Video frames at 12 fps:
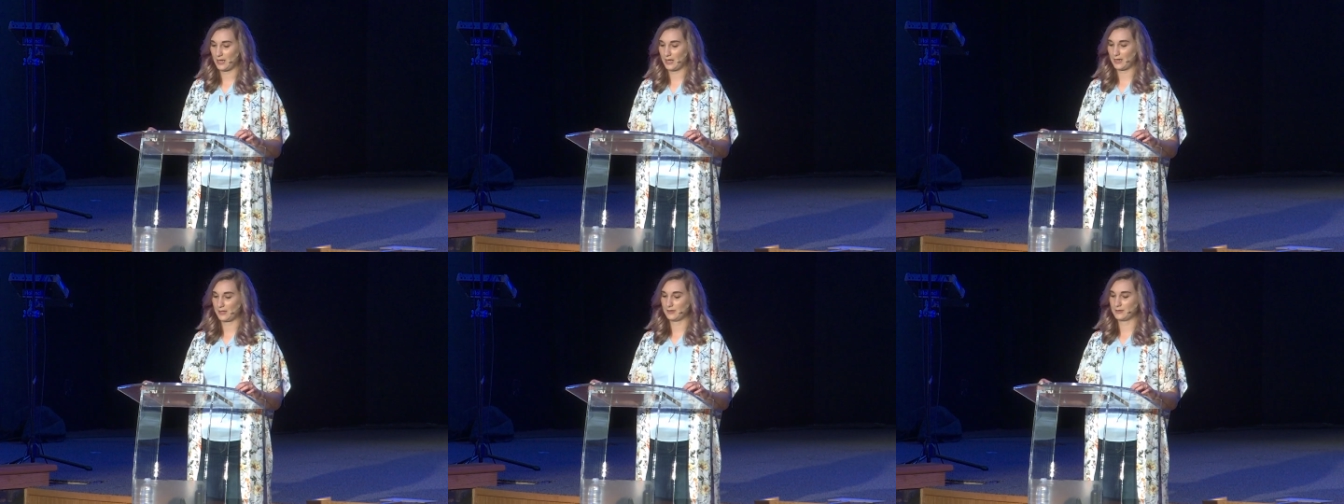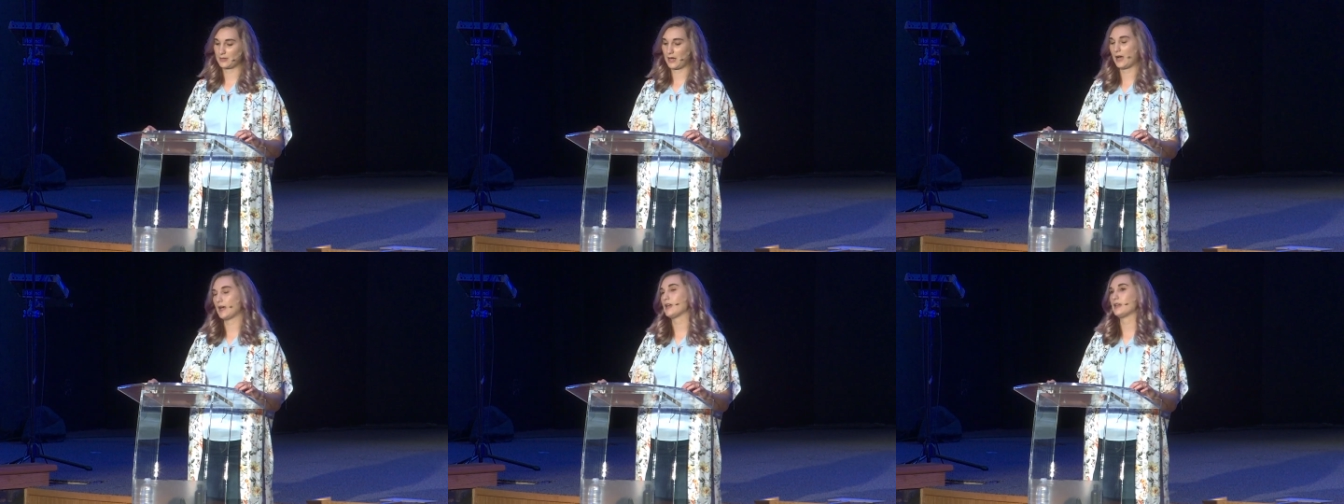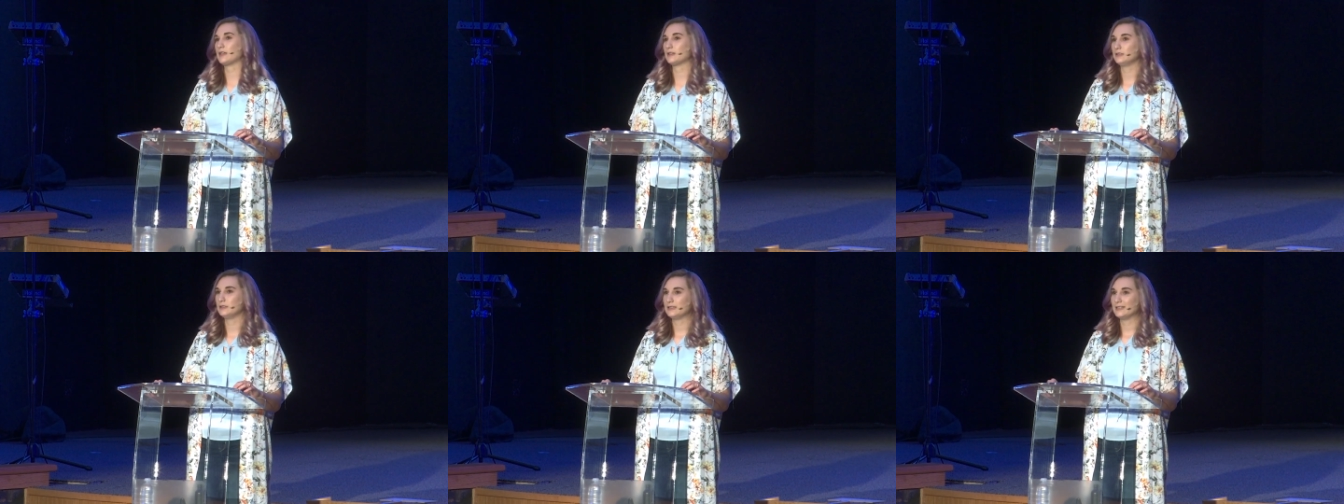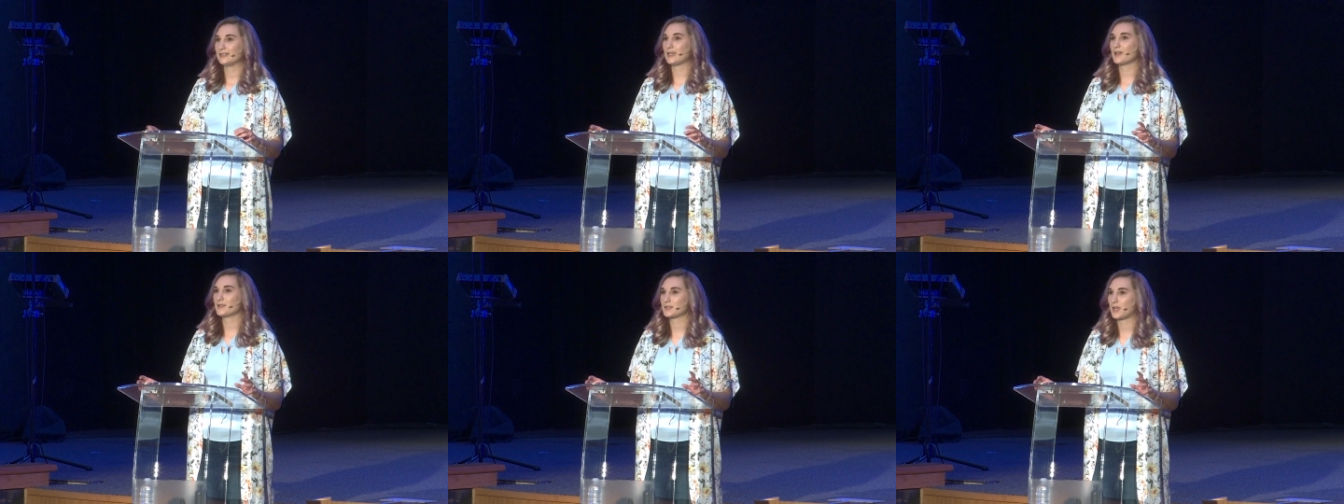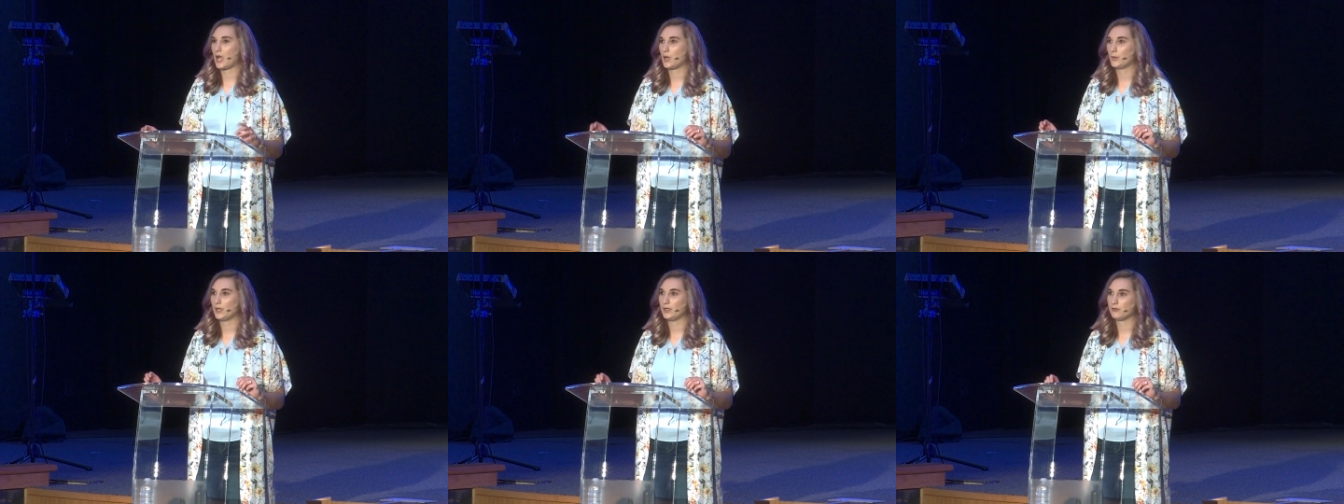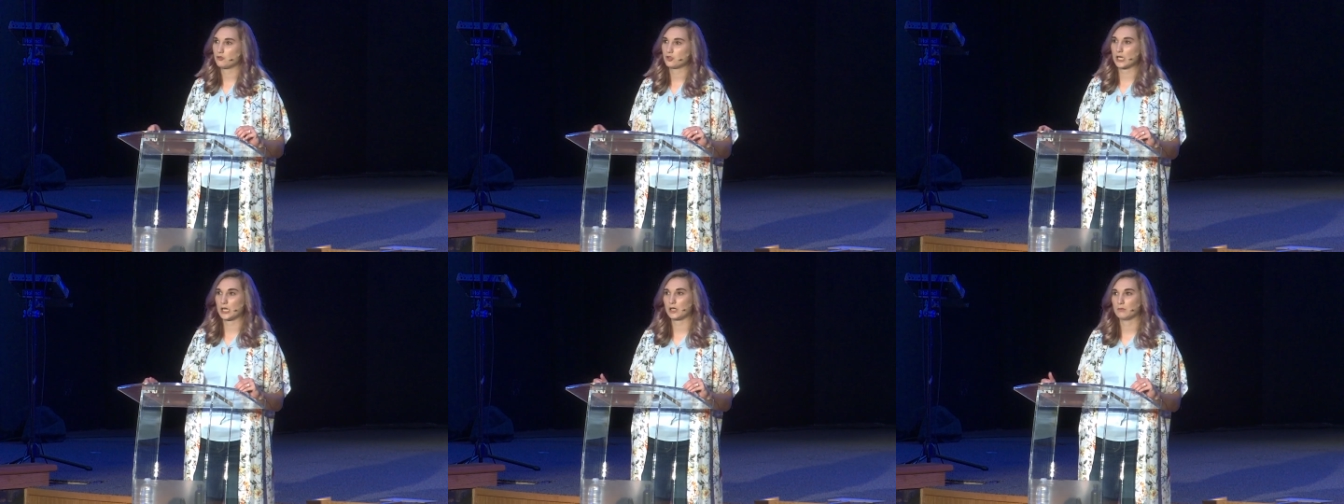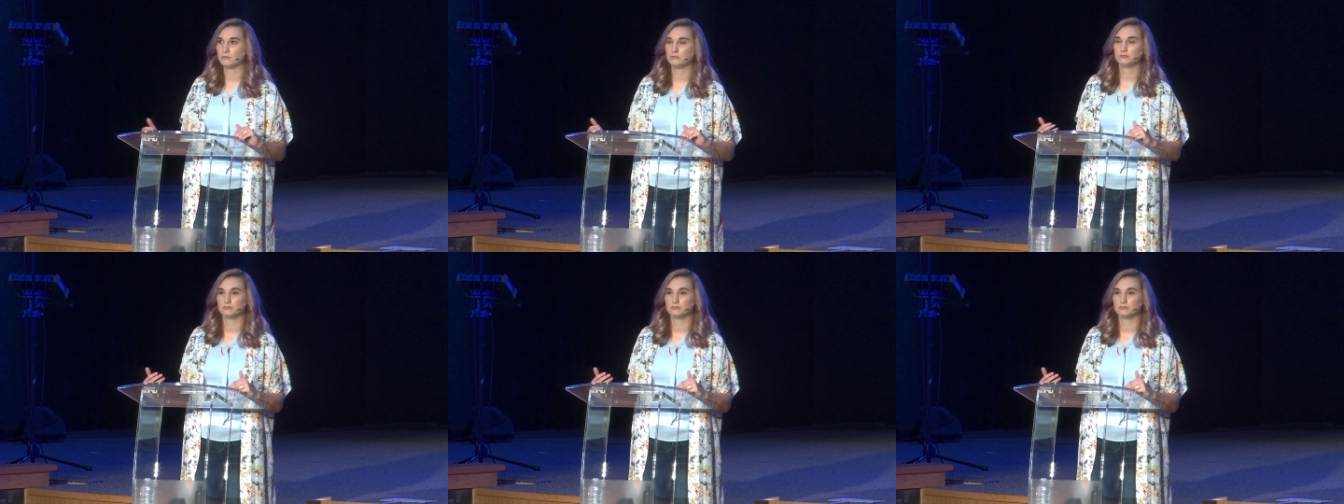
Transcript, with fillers: And I guess I would share